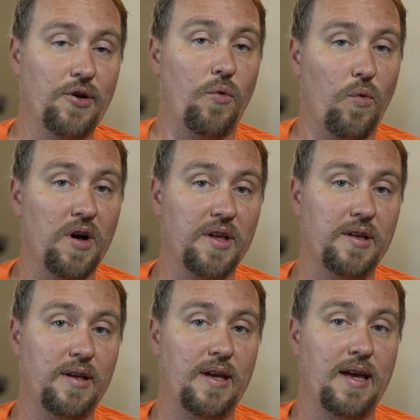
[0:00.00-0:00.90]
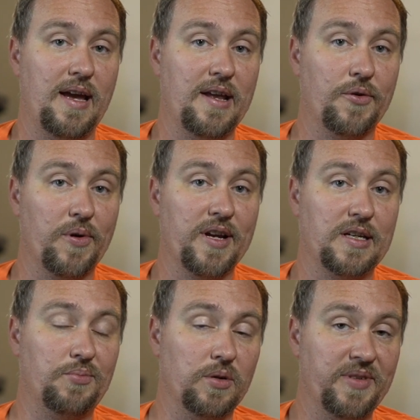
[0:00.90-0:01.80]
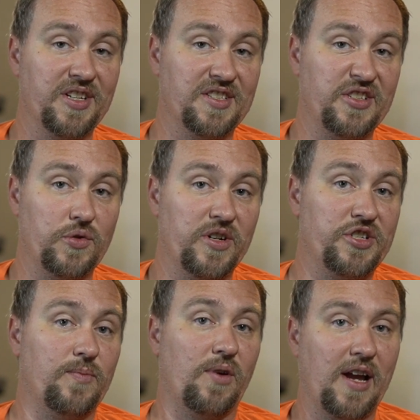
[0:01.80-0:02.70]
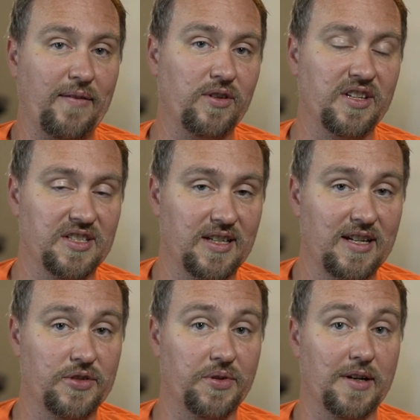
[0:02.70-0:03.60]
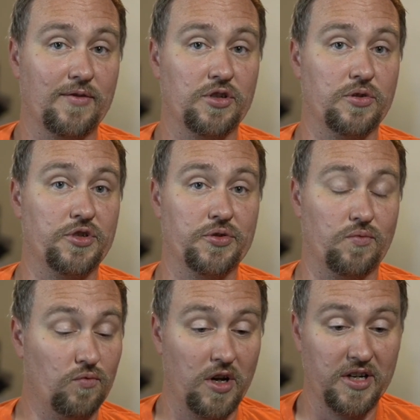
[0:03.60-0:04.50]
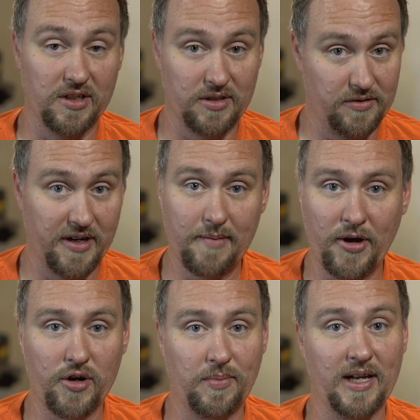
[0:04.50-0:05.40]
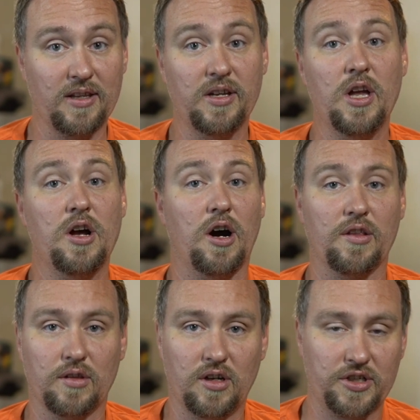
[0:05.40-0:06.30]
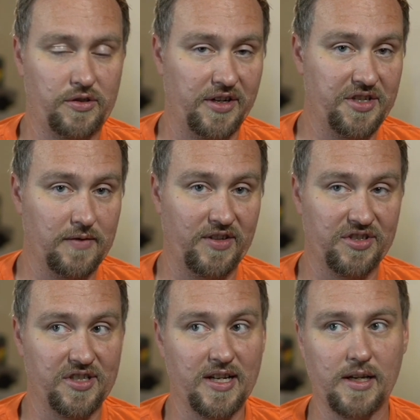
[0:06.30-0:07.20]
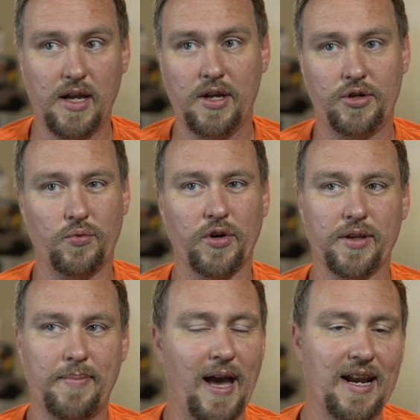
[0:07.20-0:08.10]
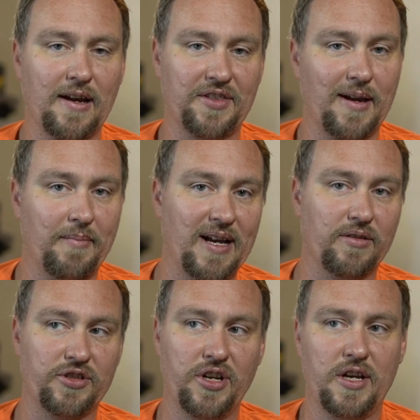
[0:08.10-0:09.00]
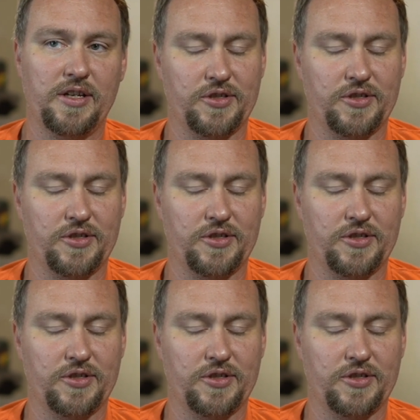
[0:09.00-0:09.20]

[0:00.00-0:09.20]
don't want NOA to put me in a situation where I have to disengage or whatever. So just running straight up autopilot on long stretches of interstate to really pad out that mileage.